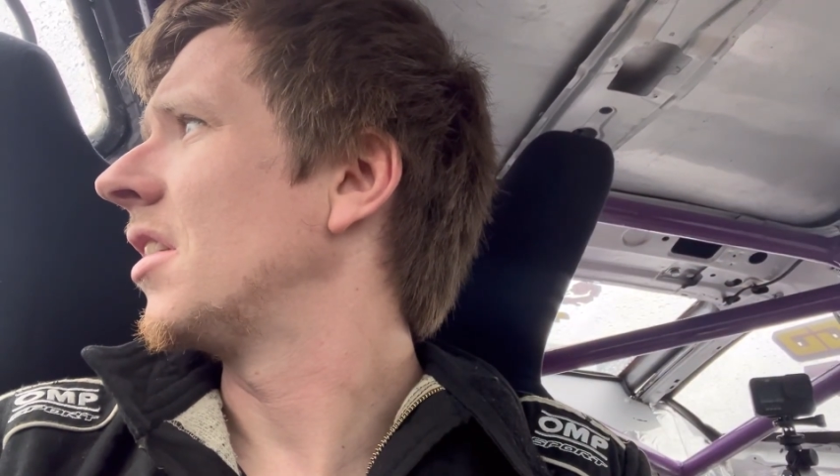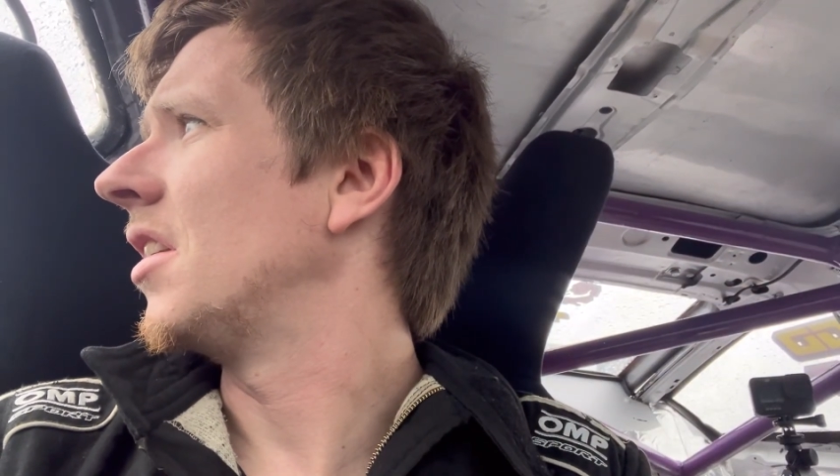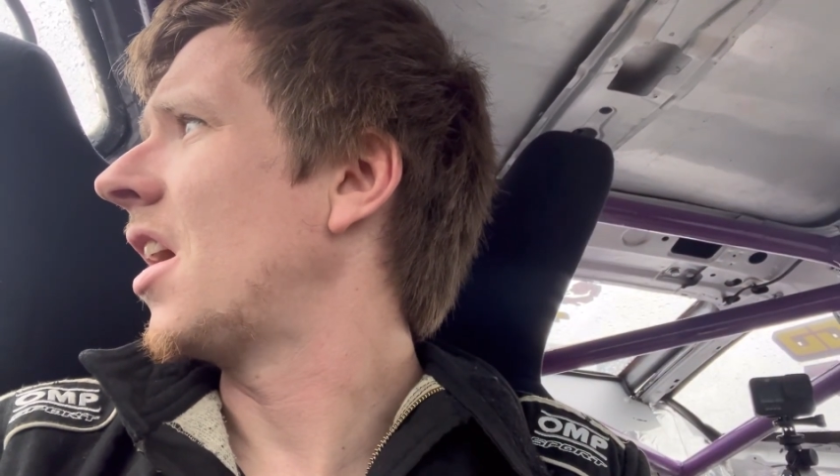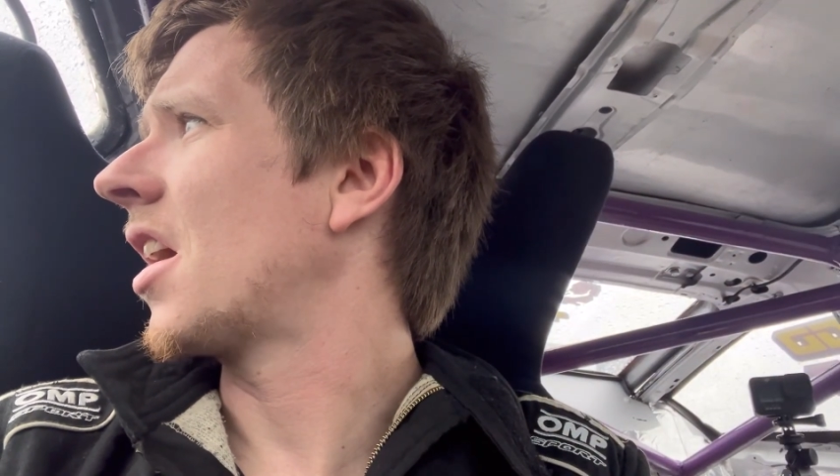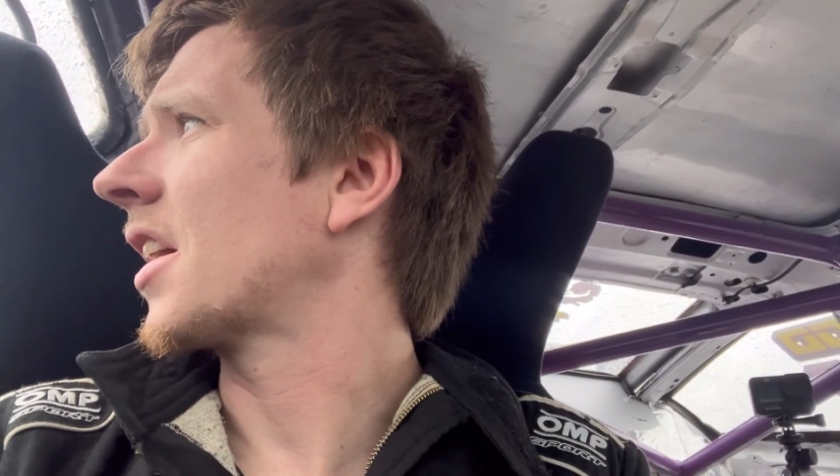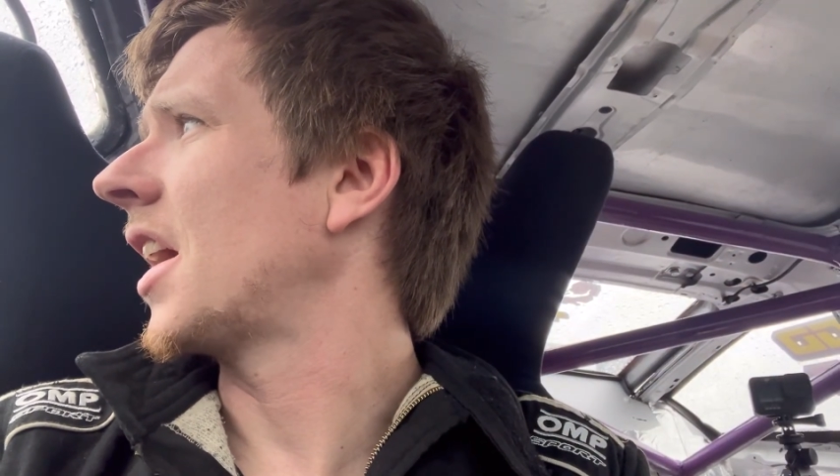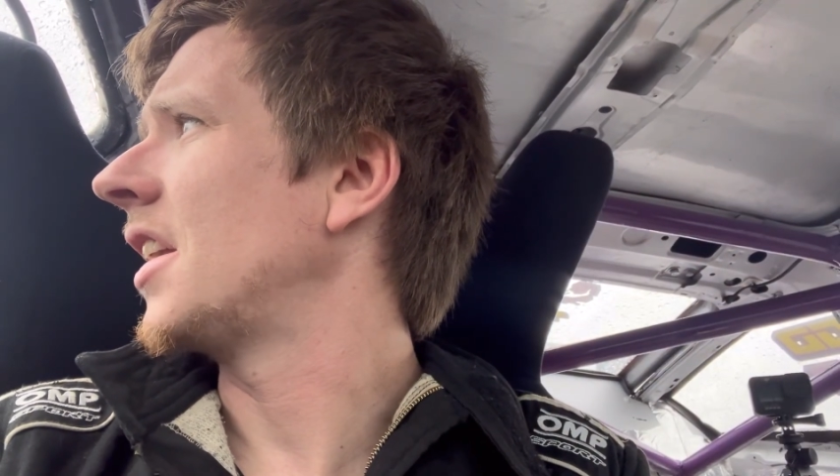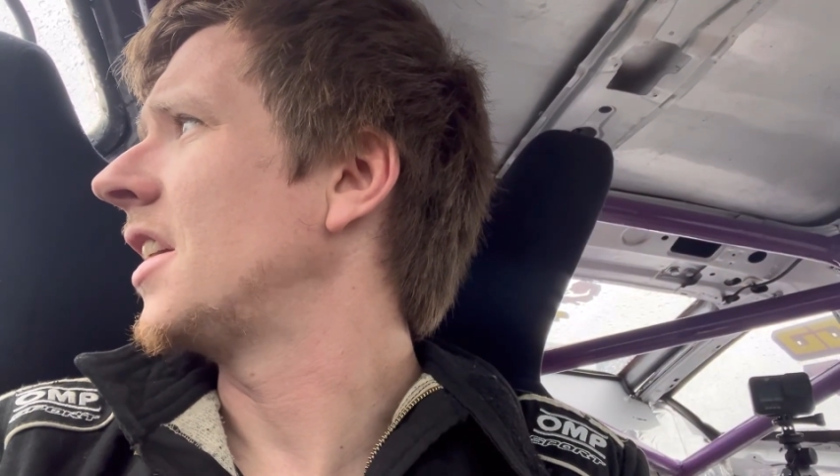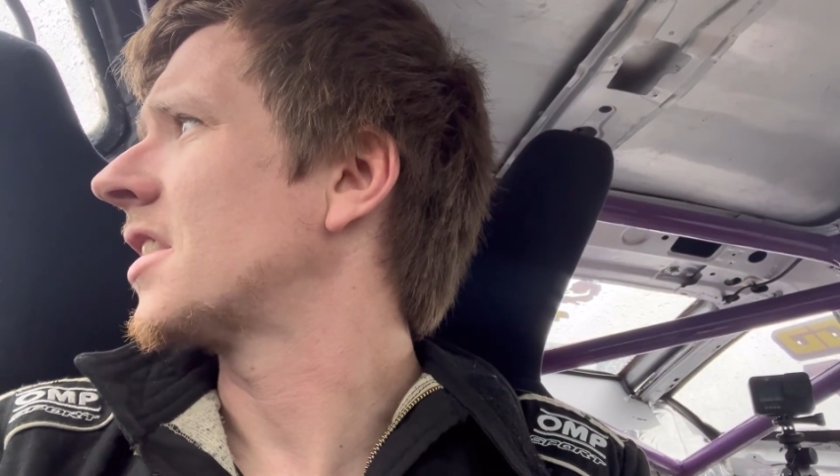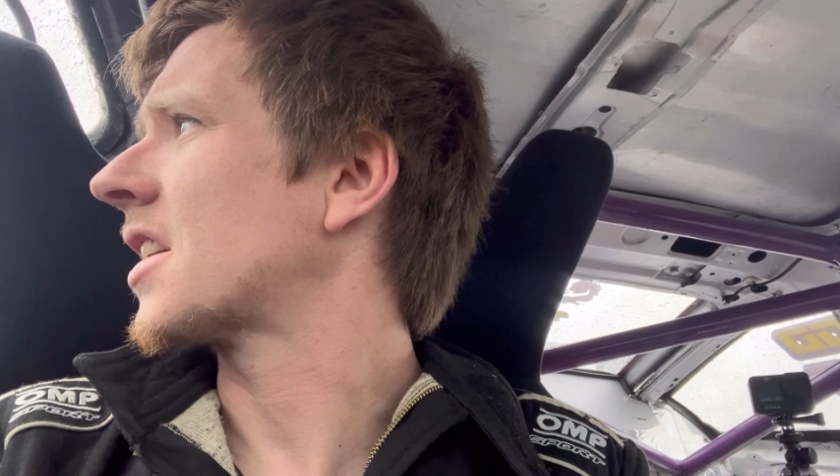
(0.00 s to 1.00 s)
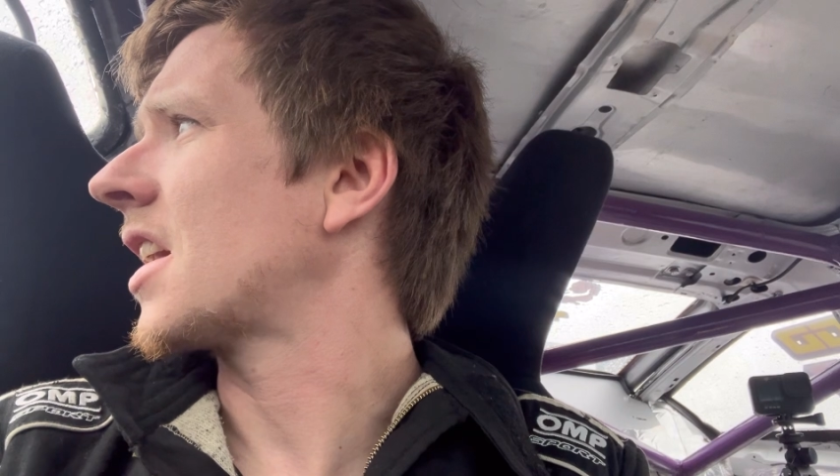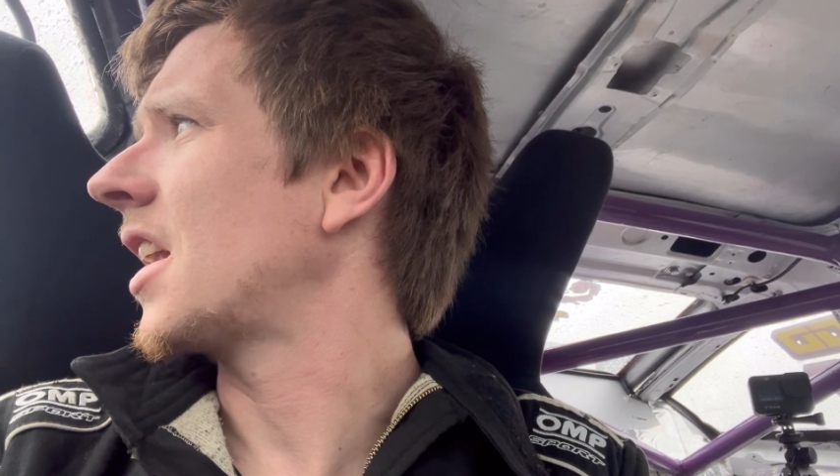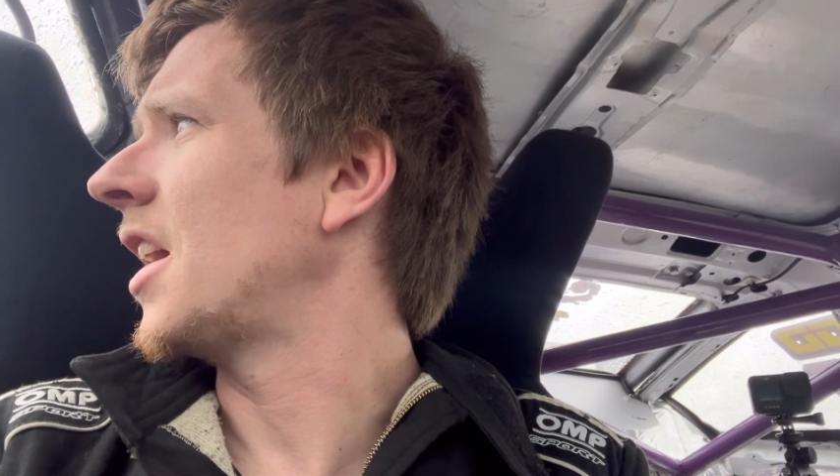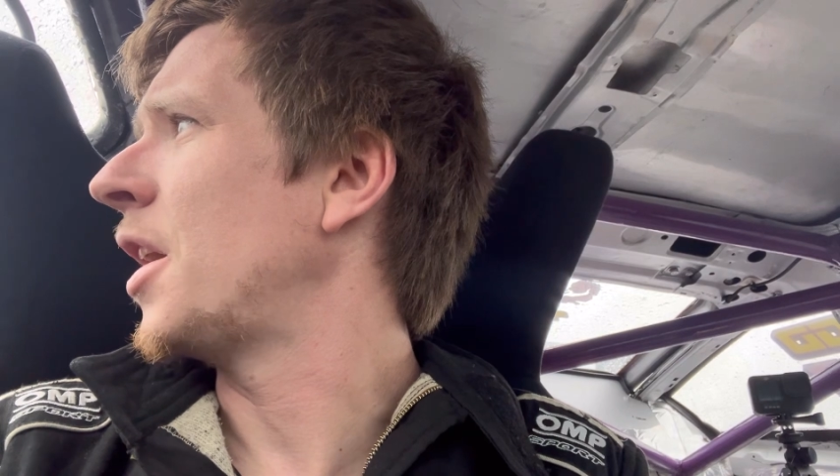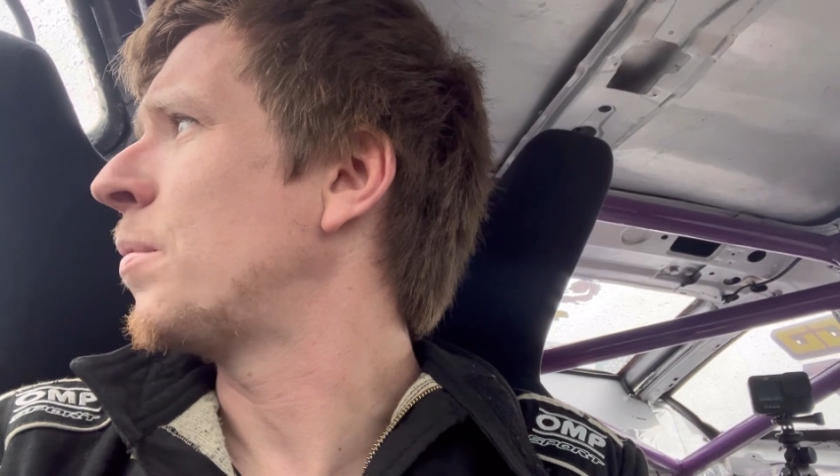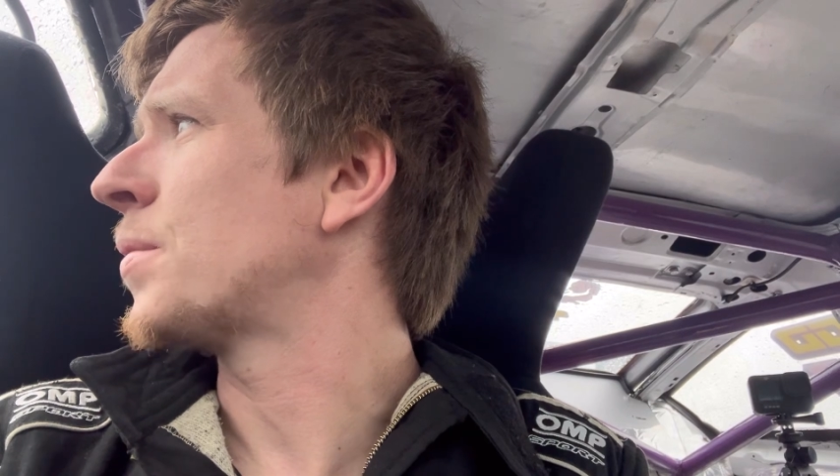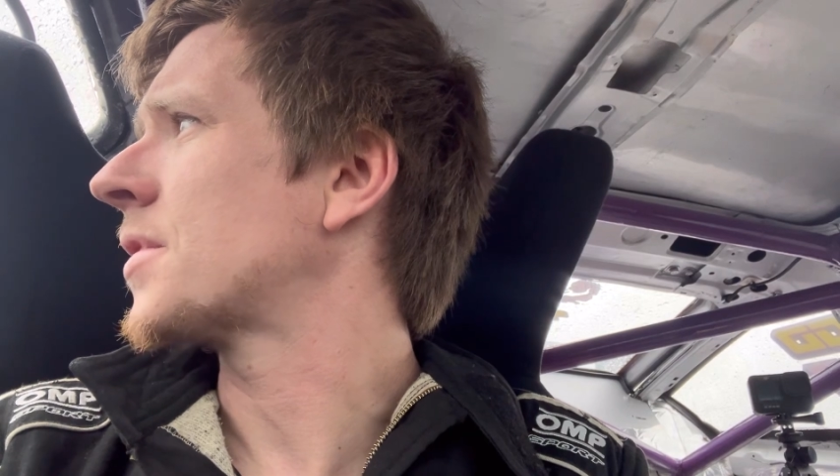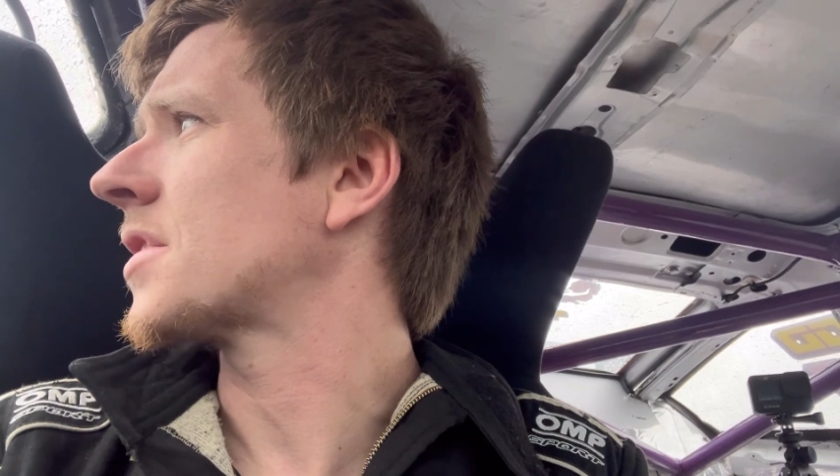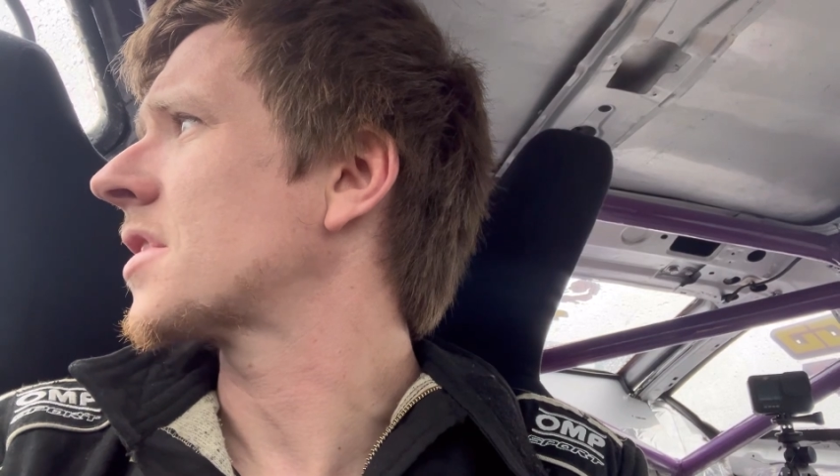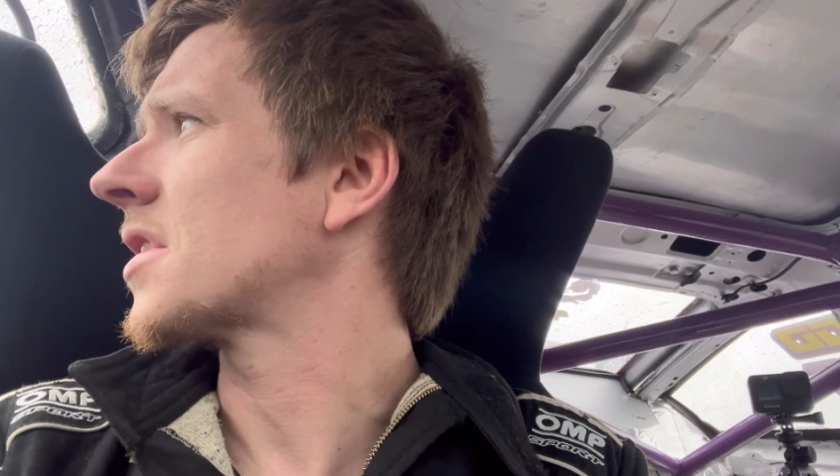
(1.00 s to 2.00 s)
not getting into
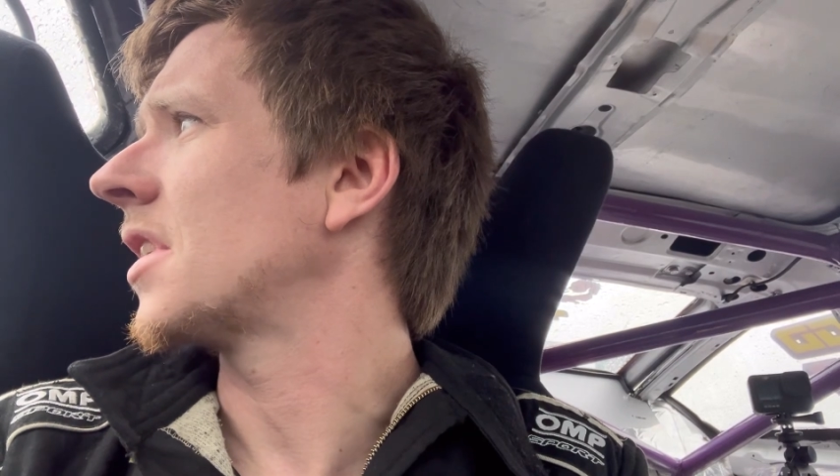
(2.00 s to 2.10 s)
clips.